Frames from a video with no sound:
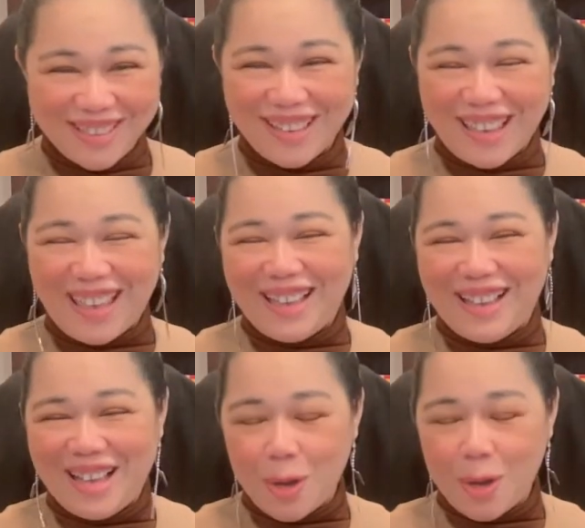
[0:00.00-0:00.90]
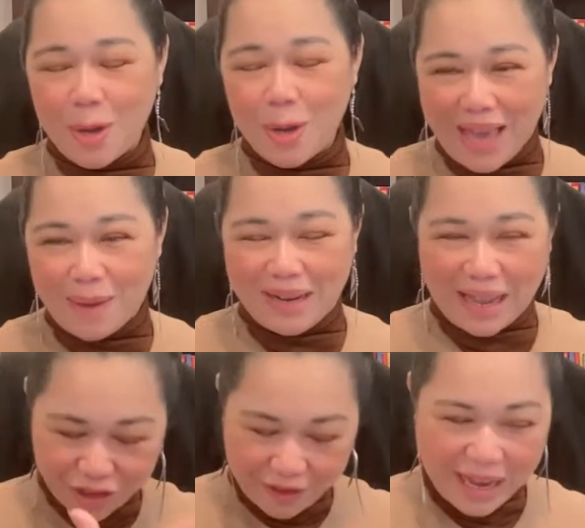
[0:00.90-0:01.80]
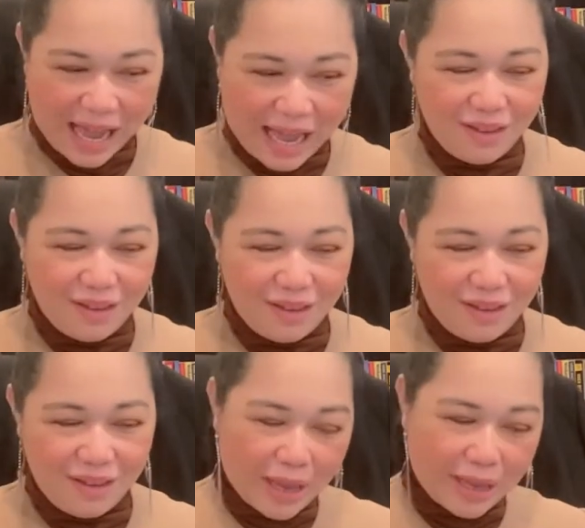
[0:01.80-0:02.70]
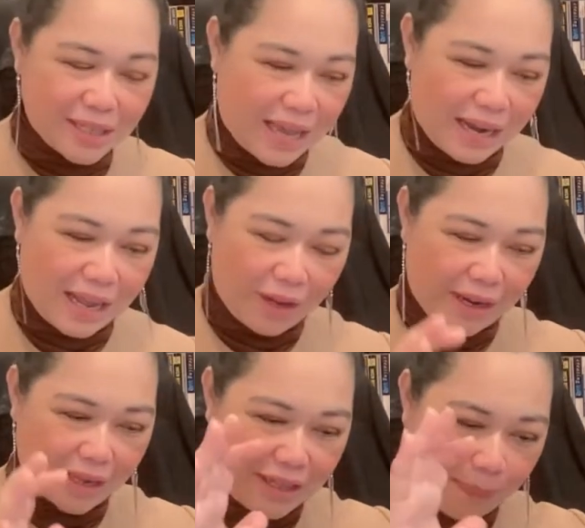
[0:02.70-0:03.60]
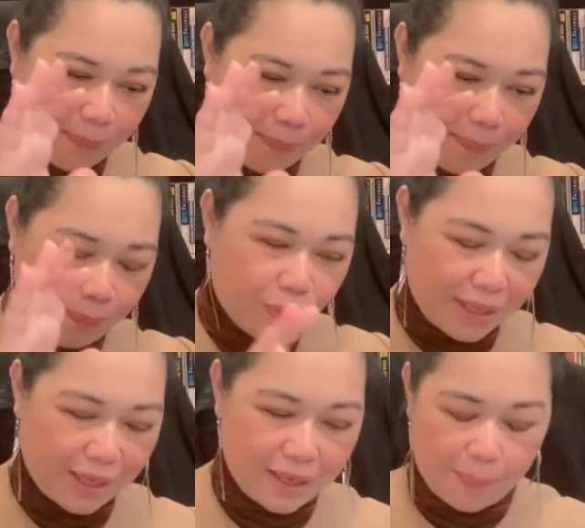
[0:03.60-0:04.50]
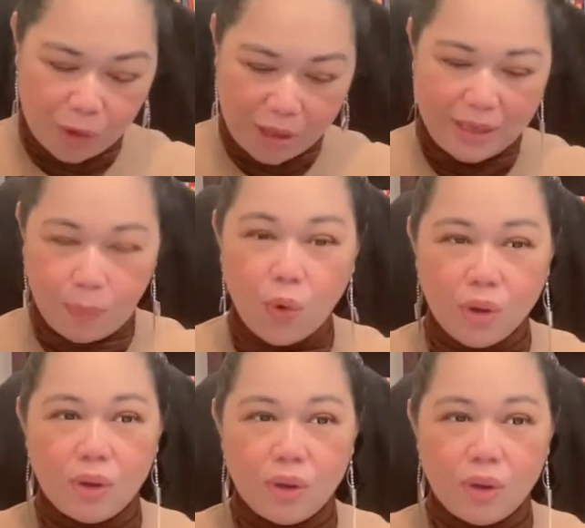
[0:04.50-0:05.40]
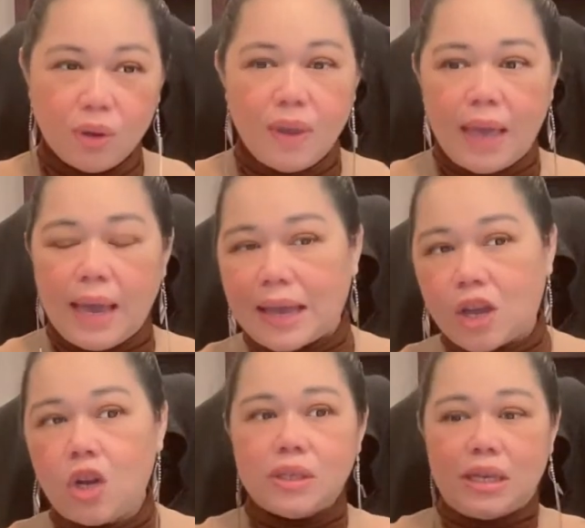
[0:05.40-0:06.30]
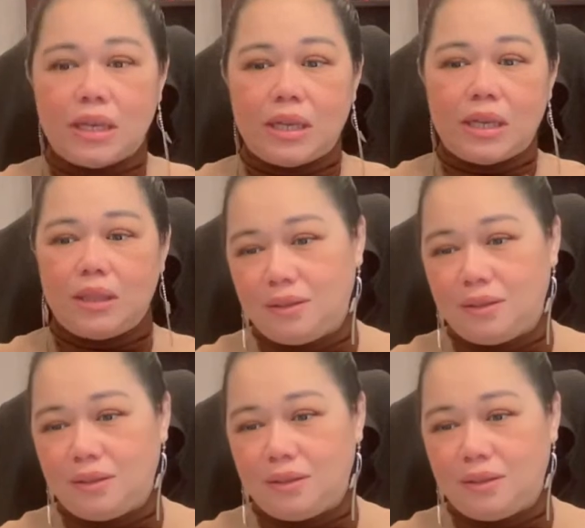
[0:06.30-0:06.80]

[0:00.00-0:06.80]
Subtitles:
Okay, a BM, a luxury car. So I just cut out and actually I put in the book, and I close it.